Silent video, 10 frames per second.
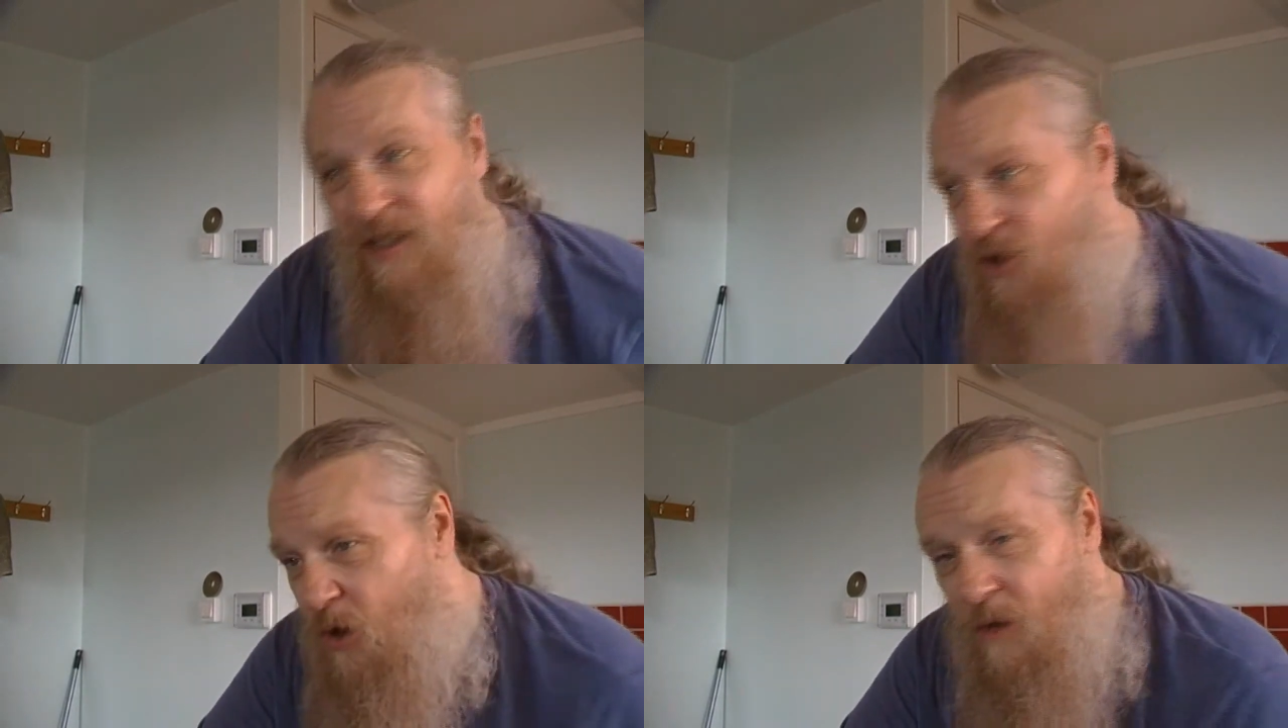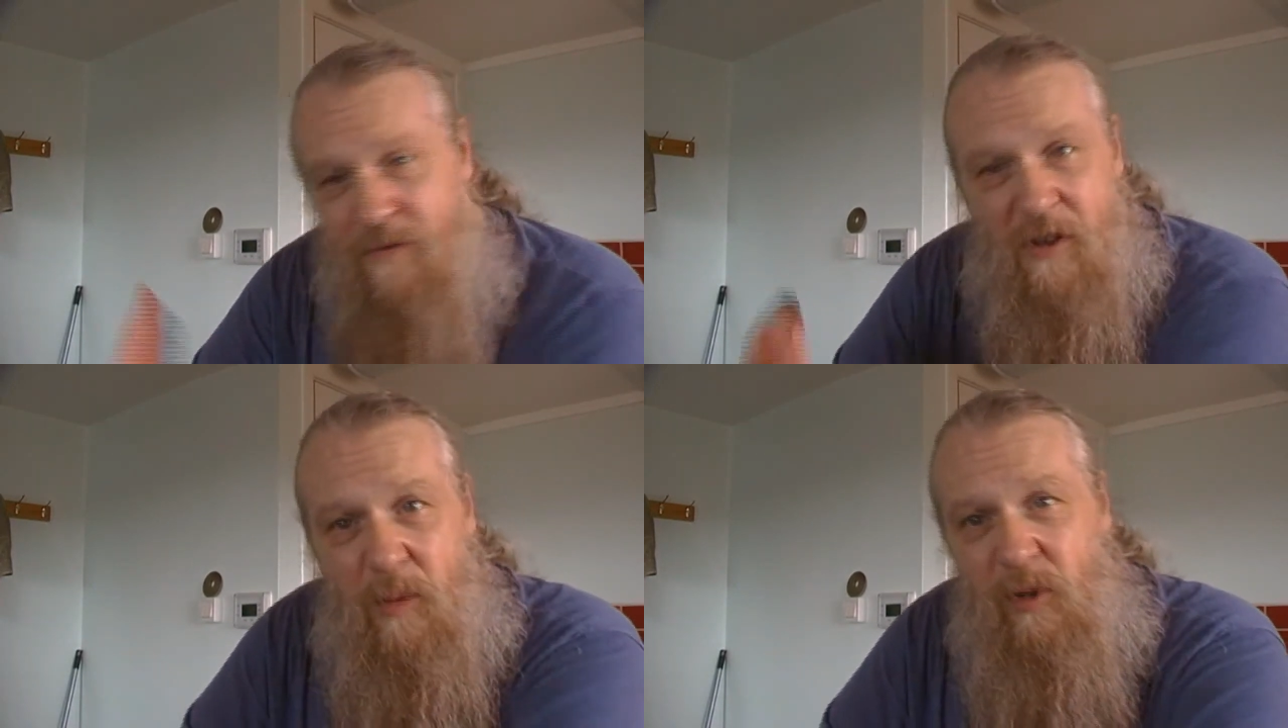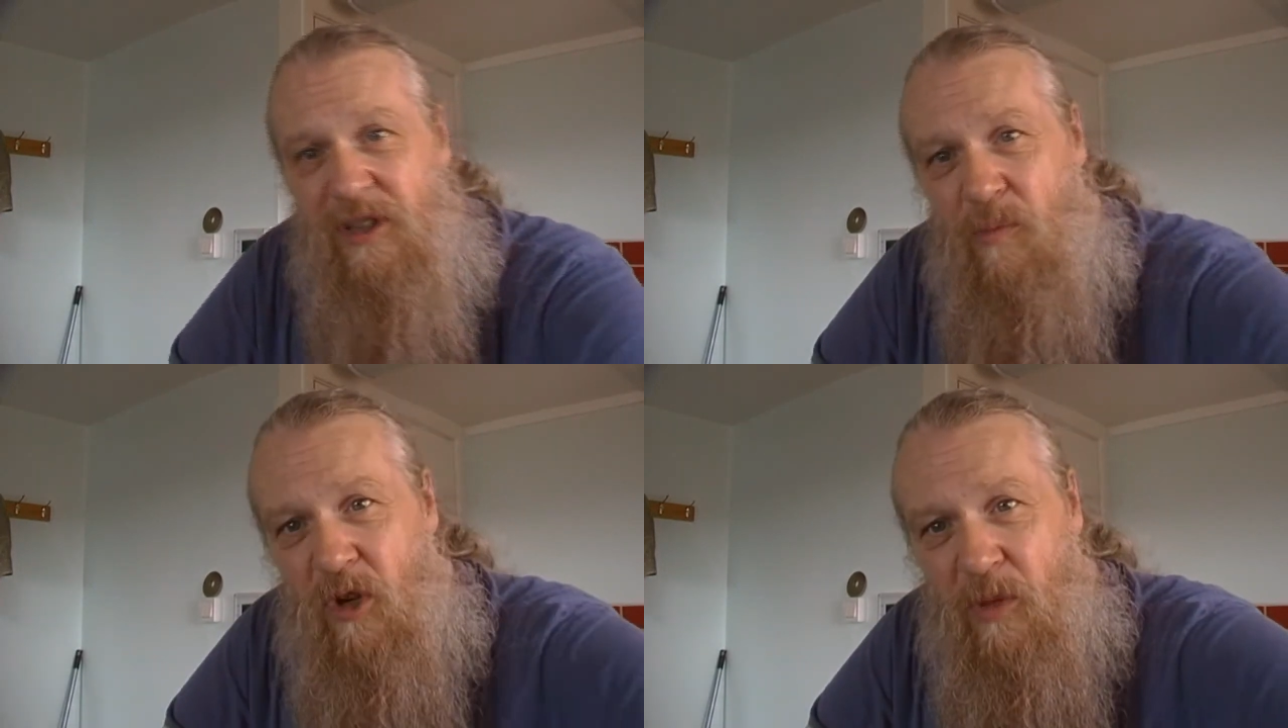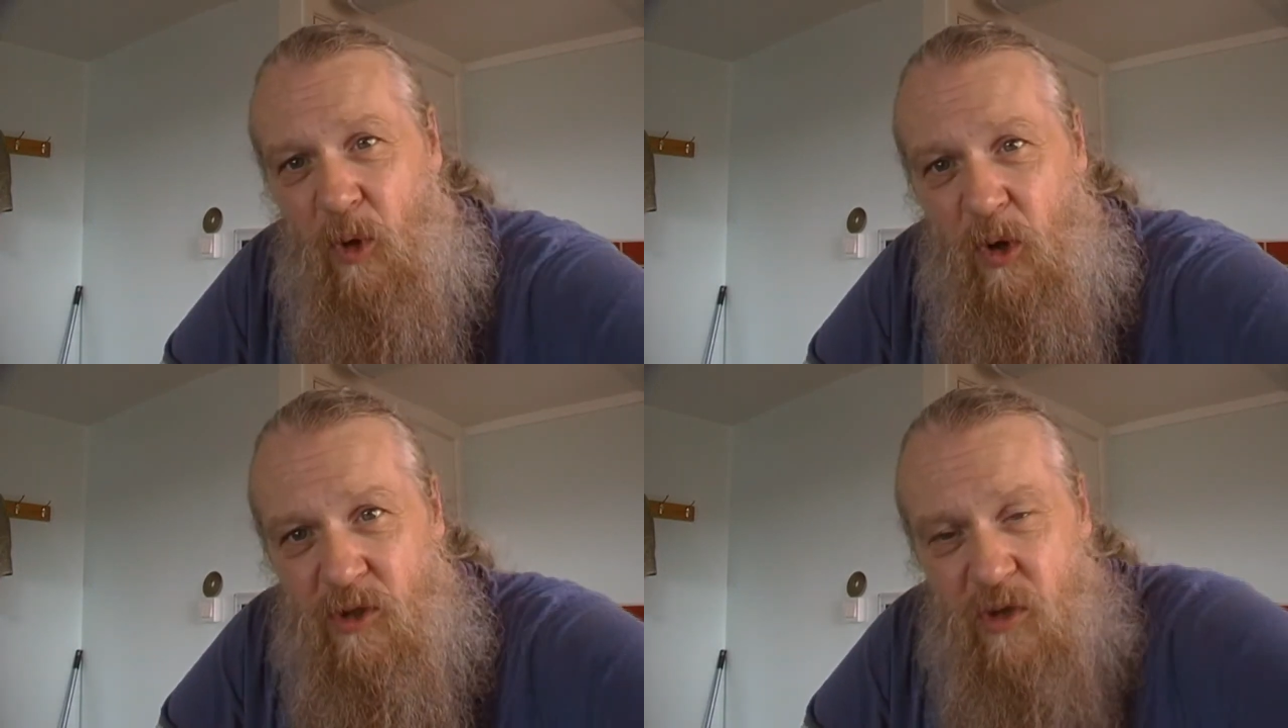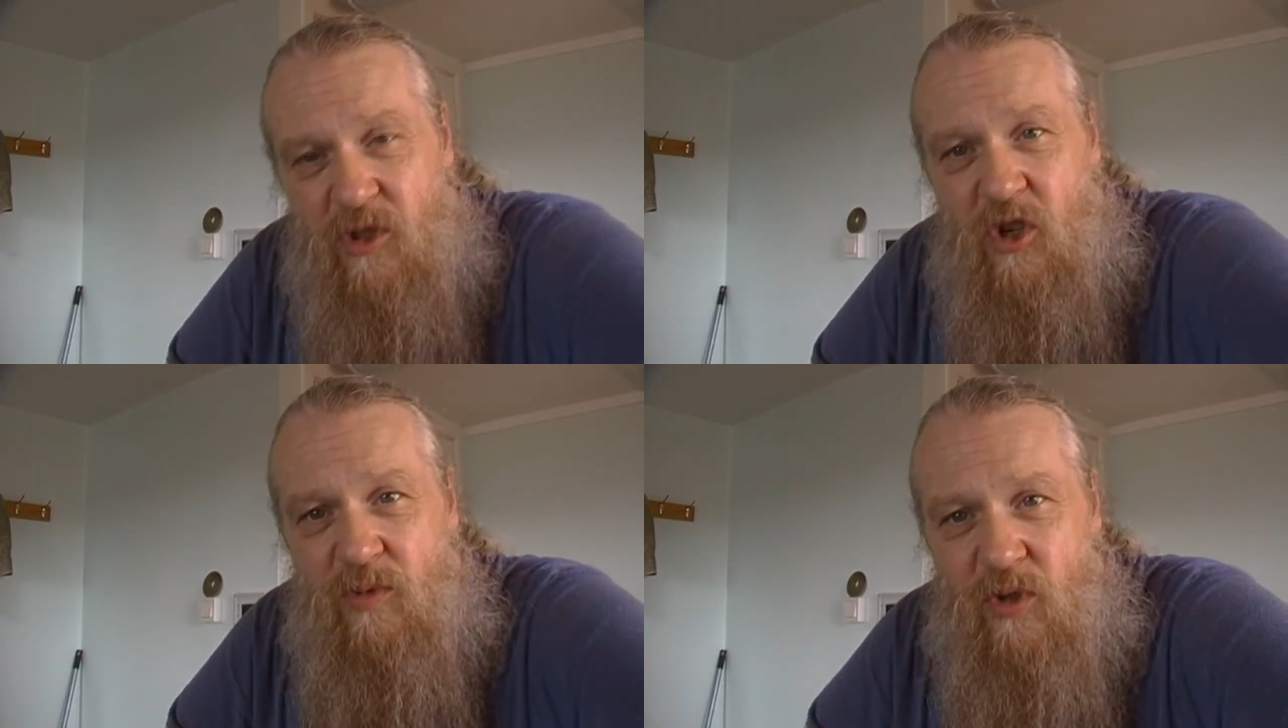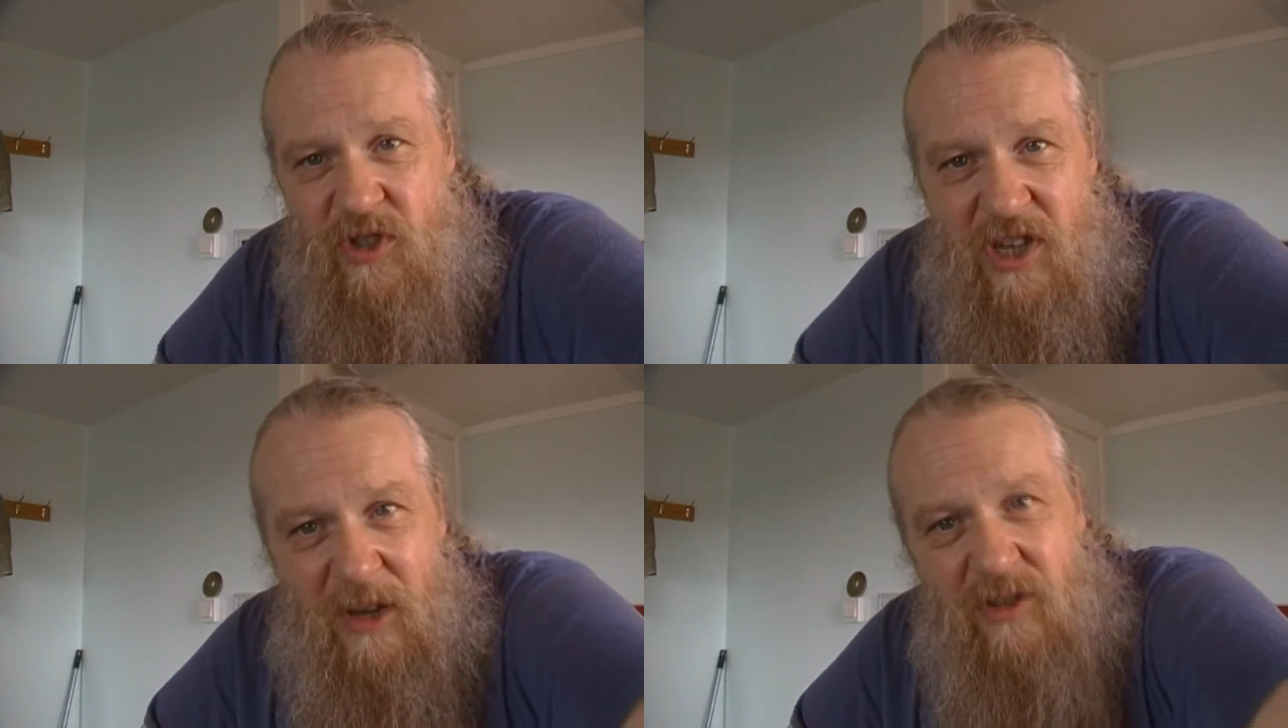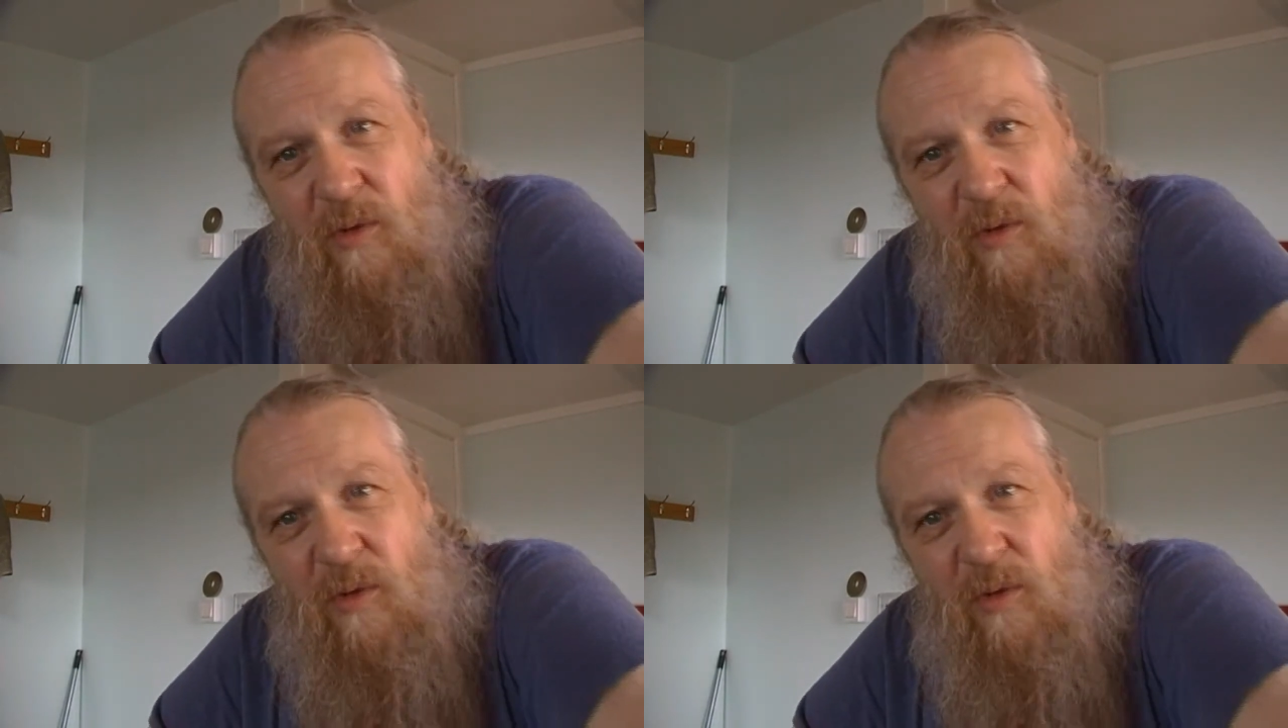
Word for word: it's all on film, but I didn't want to put on YouTube just yet